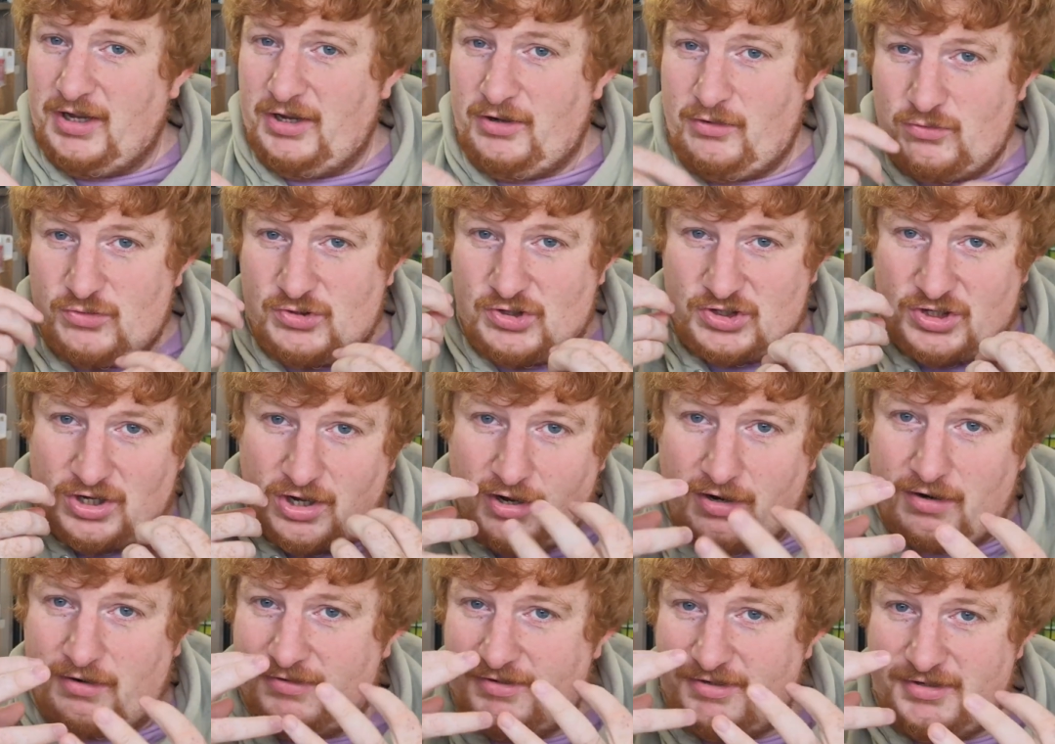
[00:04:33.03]
It will just
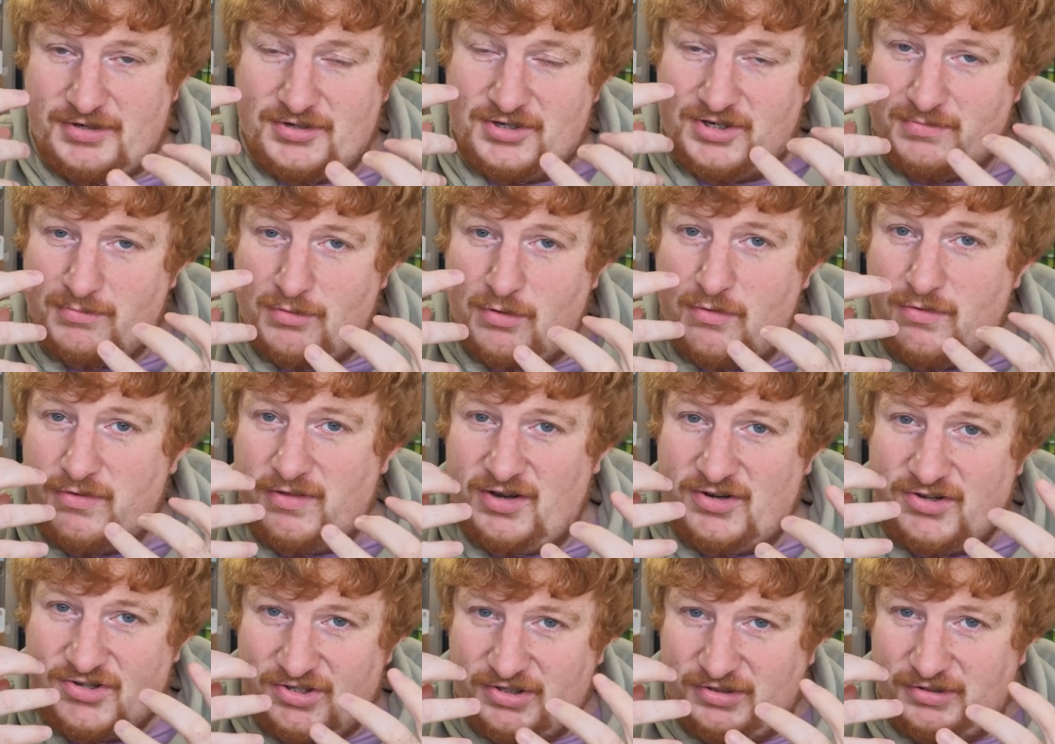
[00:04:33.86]
harden in your mouth
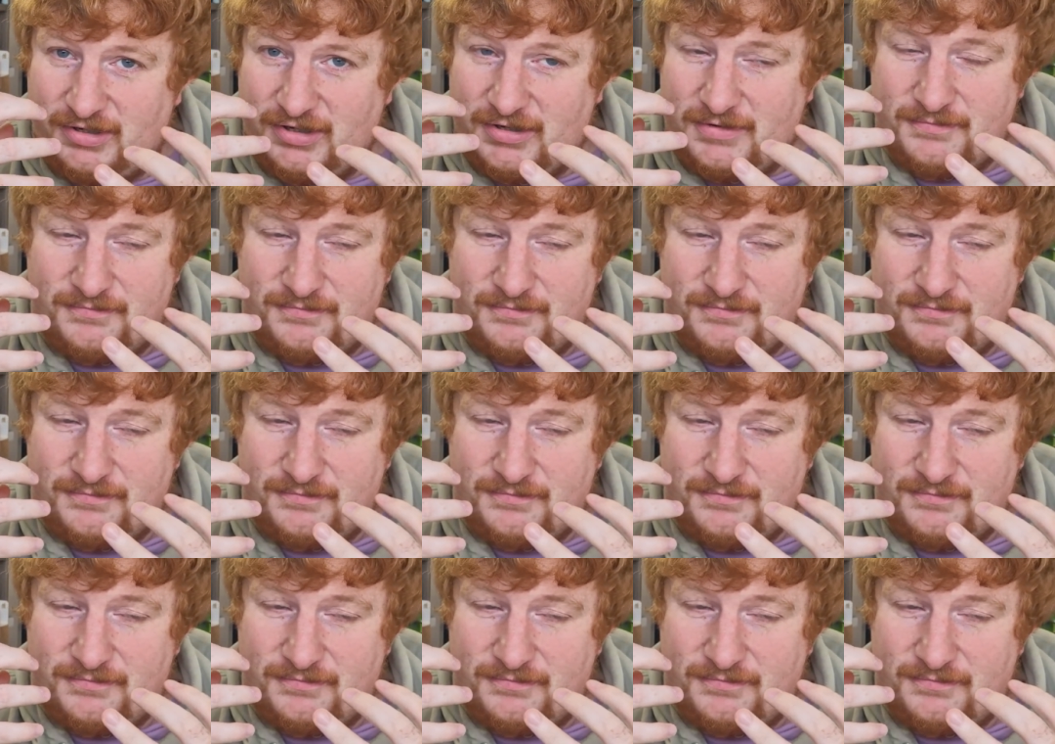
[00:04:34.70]
instantly.